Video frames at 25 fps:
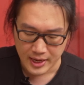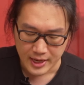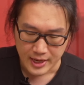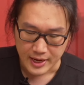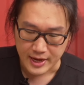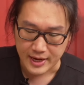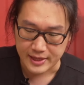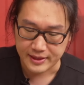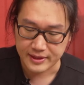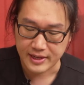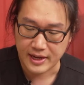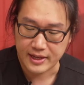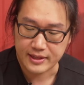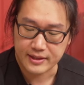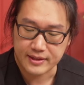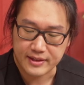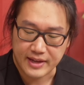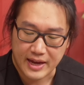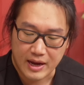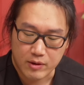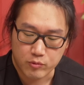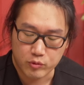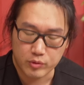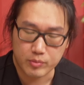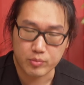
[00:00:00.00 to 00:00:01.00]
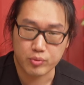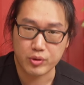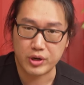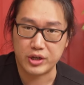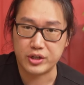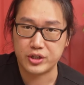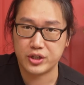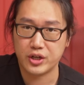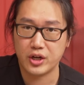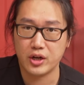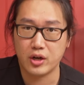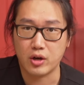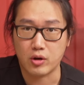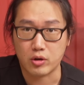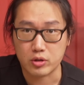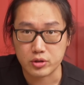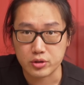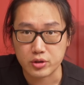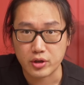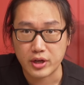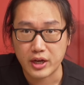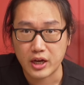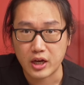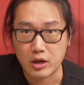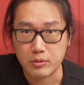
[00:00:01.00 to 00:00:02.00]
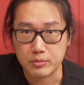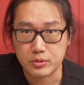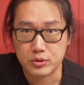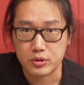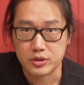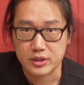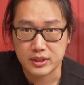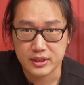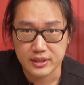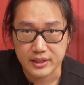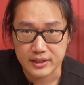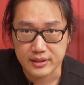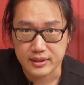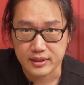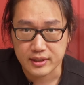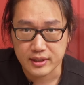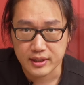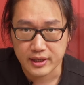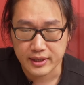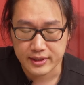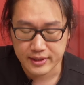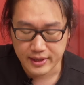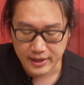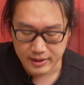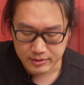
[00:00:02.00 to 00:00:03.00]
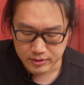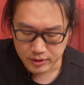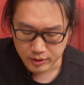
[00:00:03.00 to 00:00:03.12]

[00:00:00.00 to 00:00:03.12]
And that downward pressure also helps to stick the clay down.